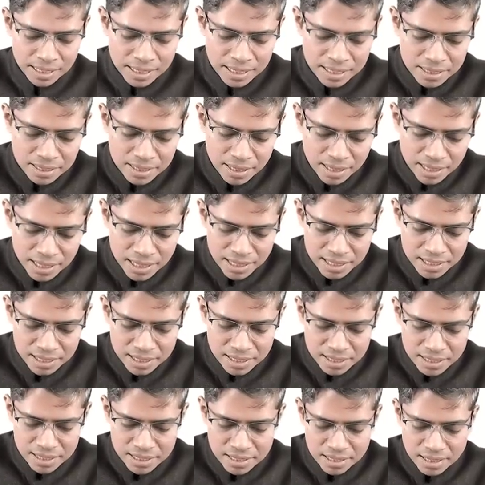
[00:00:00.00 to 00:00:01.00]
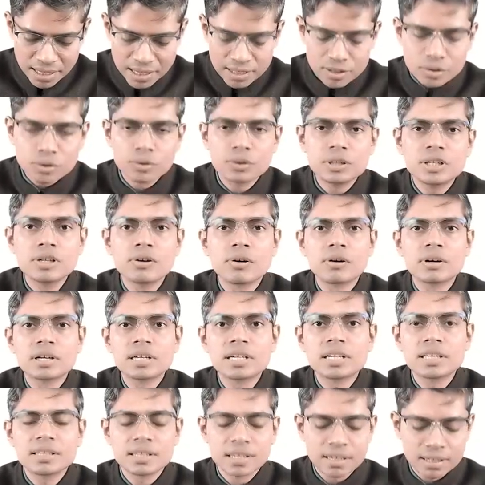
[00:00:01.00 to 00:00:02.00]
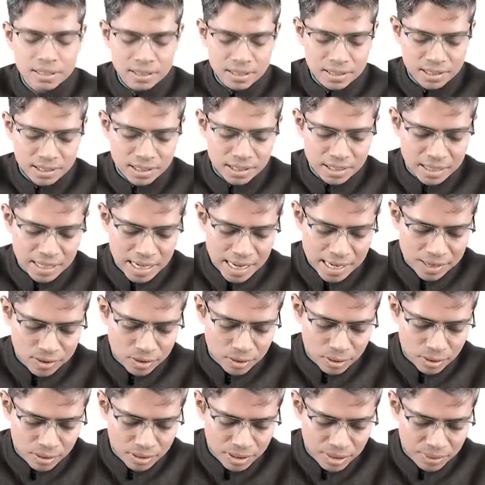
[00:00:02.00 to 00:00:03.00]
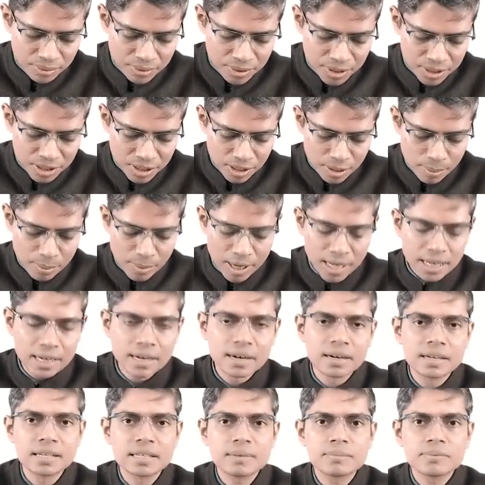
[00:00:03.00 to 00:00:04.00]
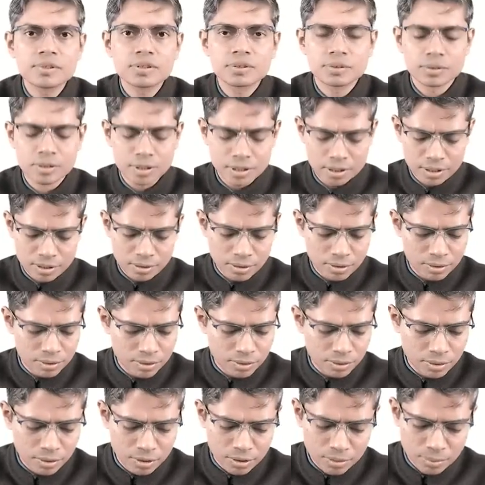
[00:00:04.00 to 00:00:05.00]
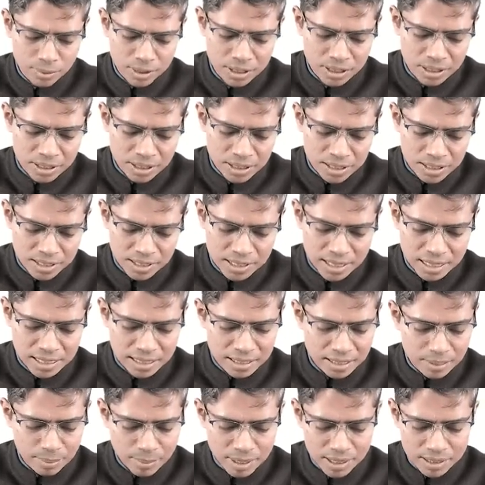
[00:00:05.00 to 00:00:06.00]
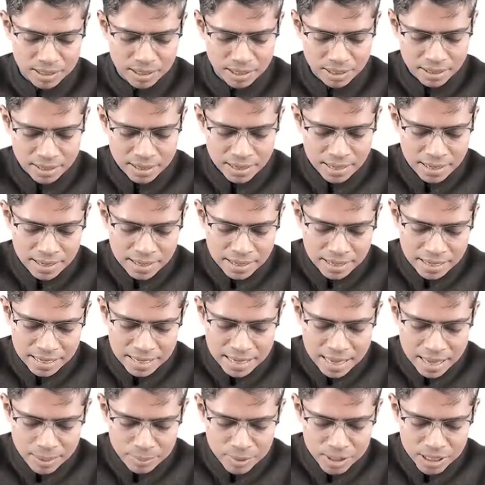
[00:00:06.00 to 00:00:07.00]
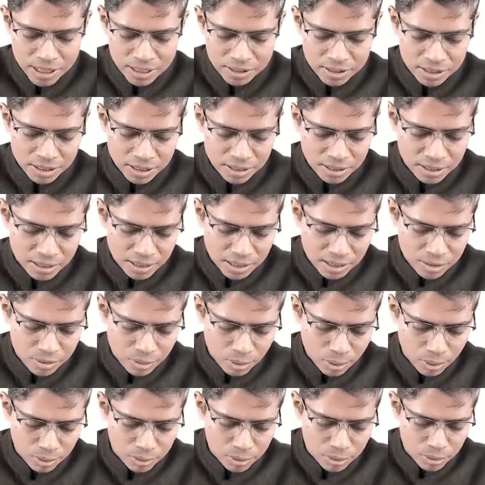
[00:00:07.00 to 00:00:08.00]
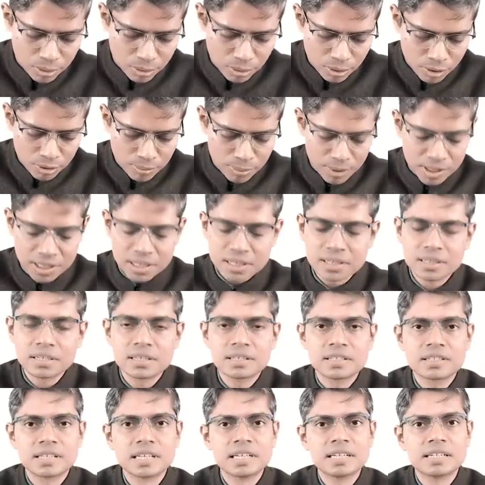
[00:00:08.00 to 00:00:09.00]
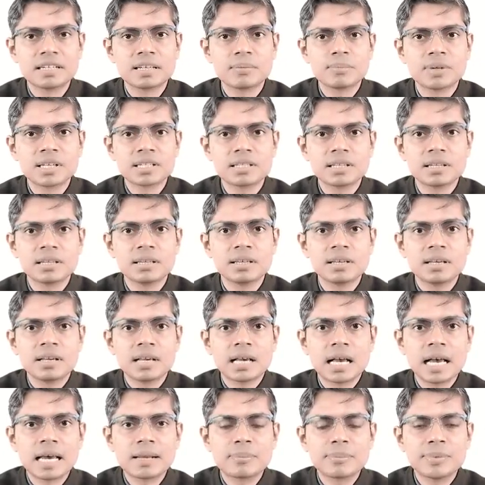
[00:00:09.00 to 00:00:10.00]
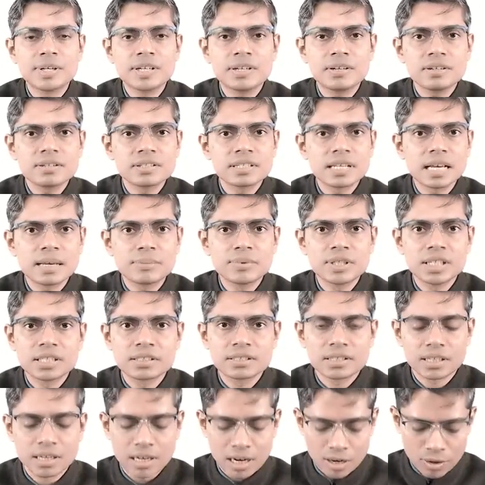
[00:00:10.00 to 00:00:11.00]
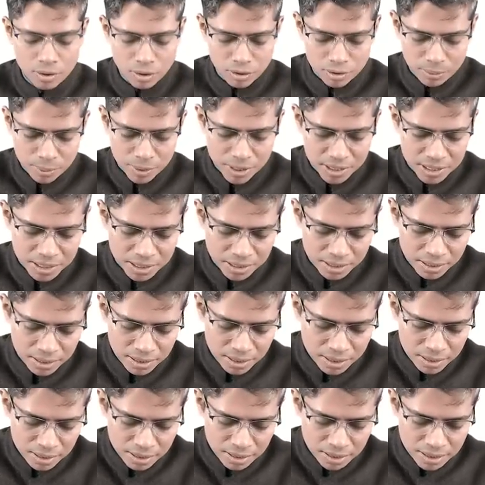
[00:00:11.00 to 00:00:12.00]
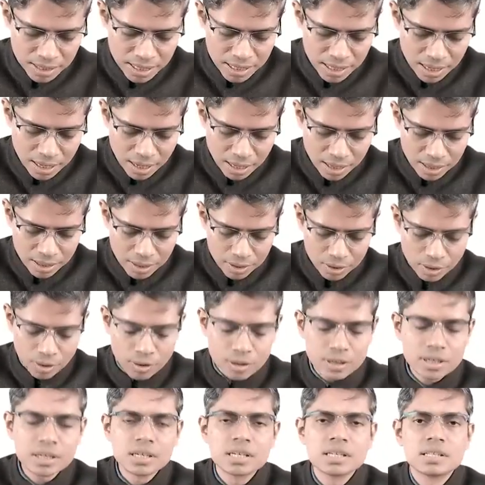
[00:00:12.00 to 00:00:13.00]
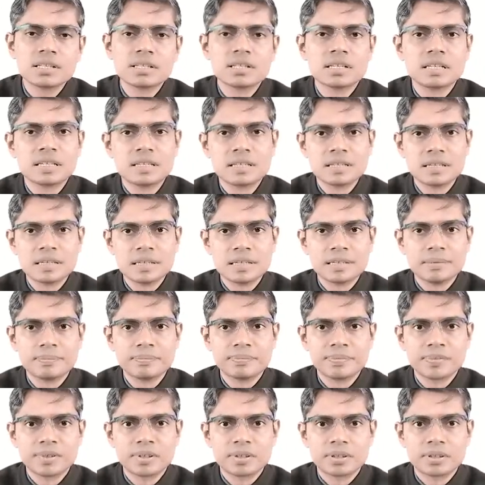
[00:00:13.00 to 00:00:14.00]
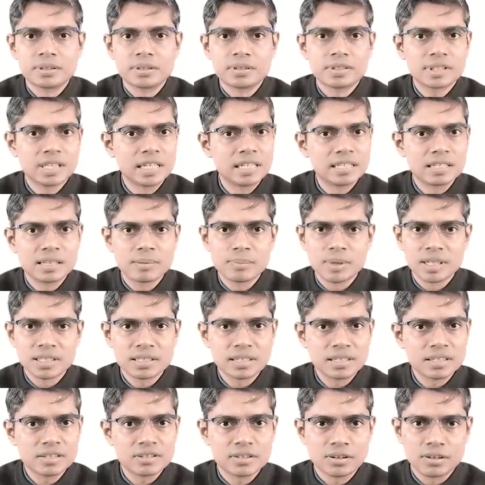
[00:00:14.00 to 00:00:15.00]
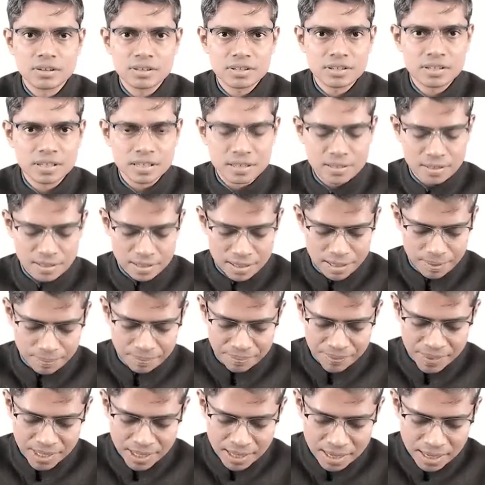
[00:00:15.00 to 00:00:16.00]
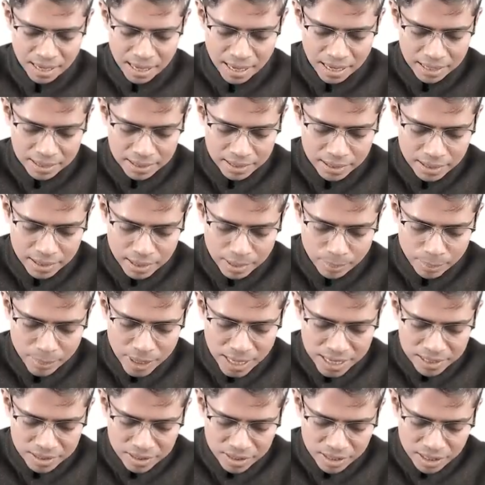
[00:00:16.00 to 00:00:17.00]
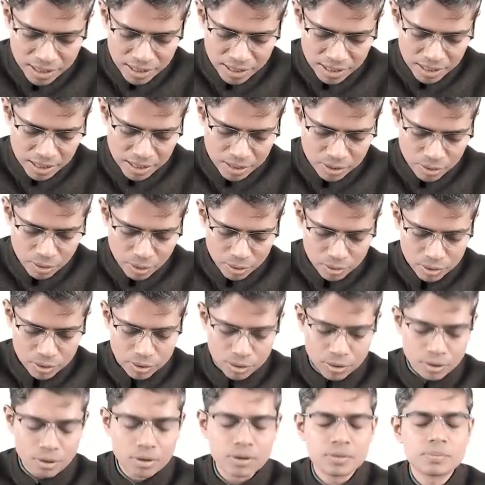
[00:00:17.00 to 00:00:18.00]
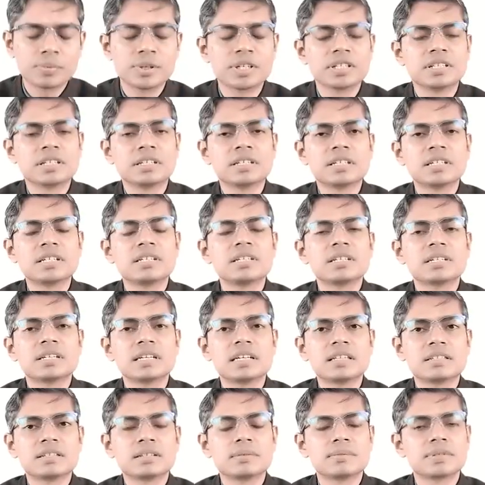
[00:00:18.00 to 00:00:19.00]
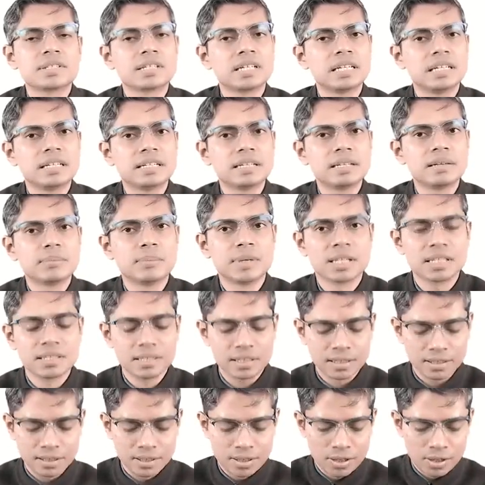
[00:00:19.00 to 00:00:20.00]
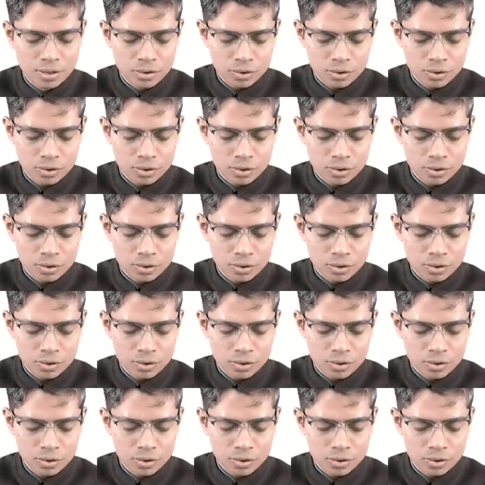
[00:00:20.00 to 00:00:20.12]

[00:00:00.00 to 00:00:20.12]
Intercalated disc, I told you already that this is an exclusive feature of myocardium, so this is also not present in skeletal muscle. Gap junction is also not present in skeletal muscle, and because gap junction are not present, they are not syncytium. Skeletal muscle is not syncytium, and branching is also not present in case of skeletal muscle.